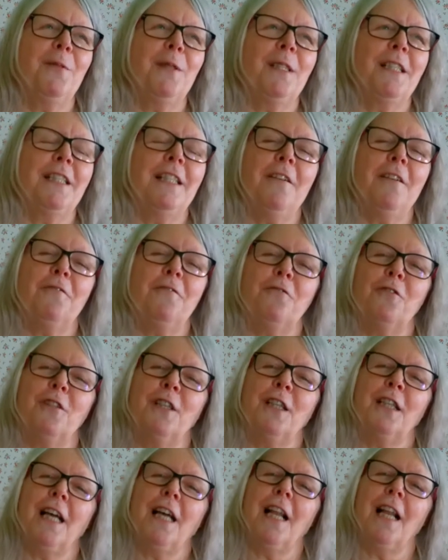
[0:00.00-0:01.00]
with
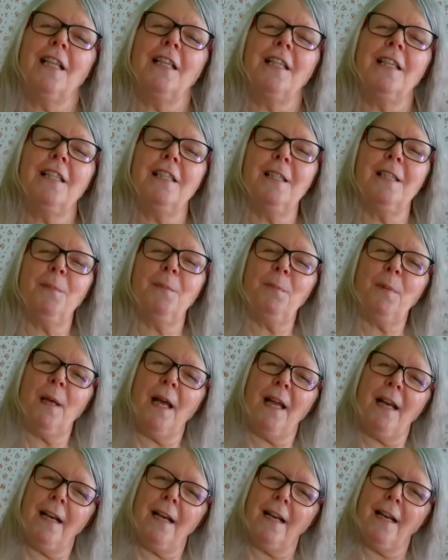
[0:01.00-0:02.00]
different colours
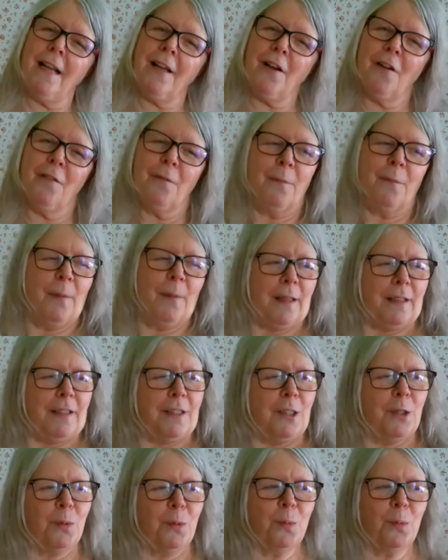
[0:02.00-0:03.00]
depending on
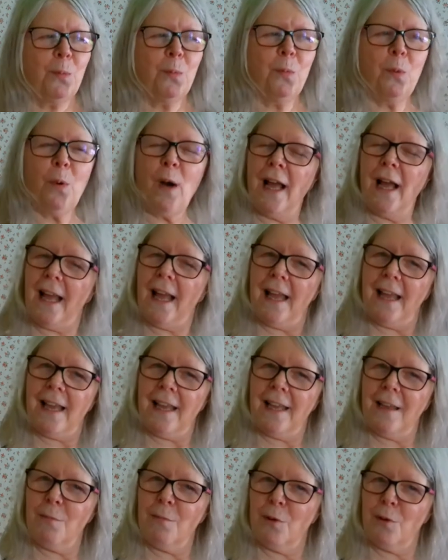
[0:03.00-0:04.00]
which way
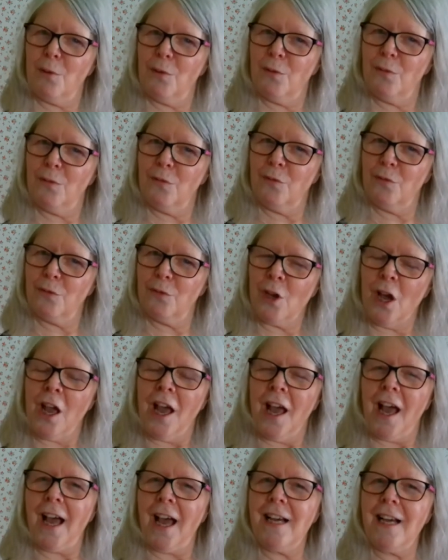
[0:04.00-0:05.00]
he moves.
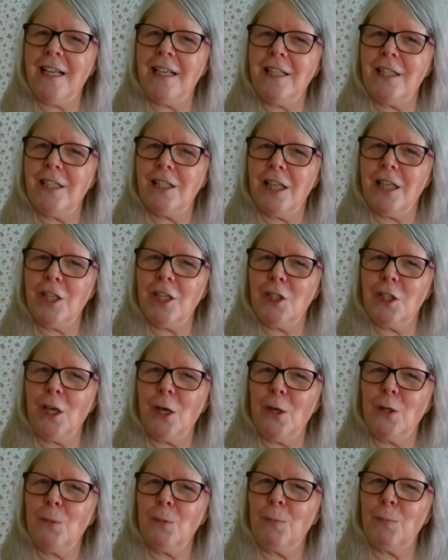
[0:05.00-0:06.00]
And he stitched
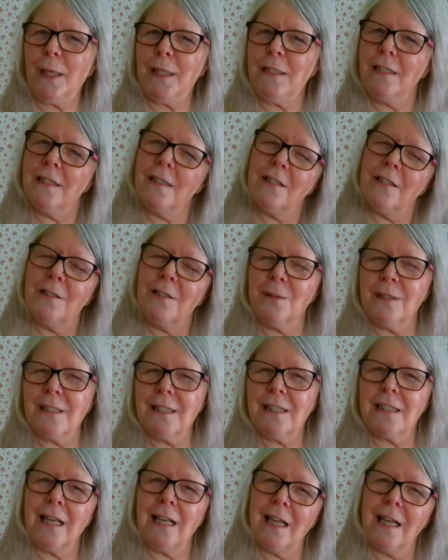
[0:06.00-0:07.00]
those buttons to
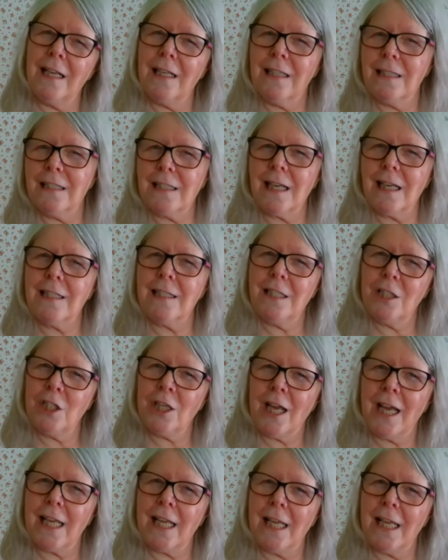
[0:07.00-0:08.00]
his slightly tatty
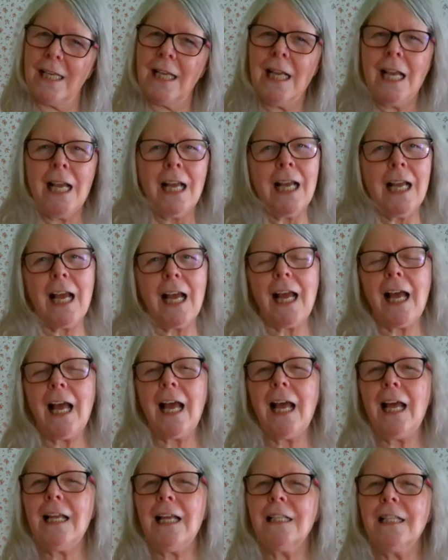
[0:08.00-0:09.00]
jacket
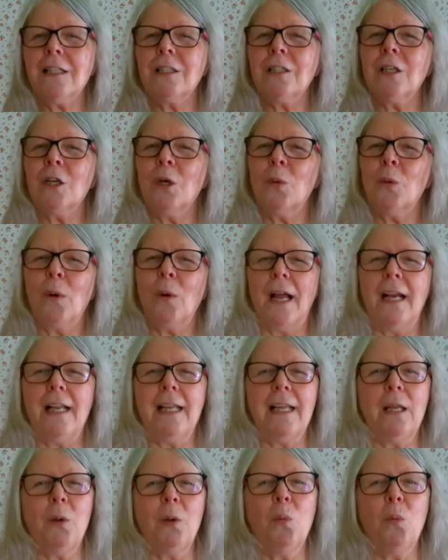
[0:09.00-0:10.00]
and when
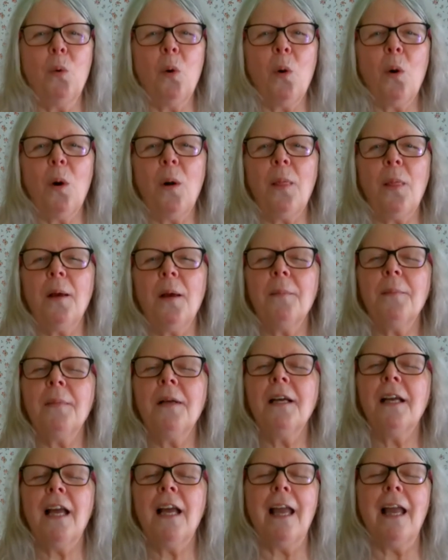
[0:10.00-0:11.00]
he wore them
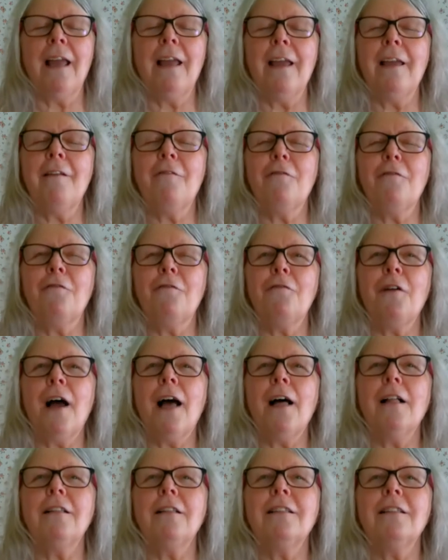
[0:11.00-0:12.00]
he
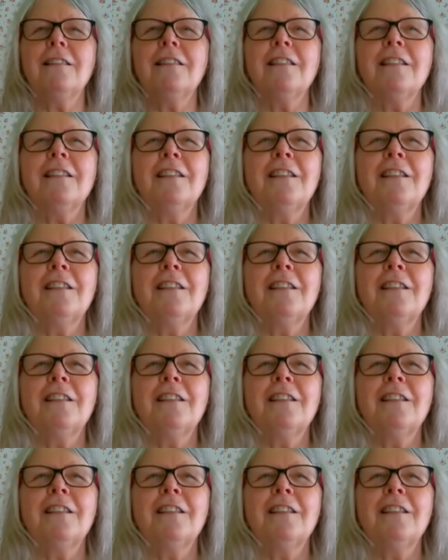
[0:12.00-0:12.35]
felt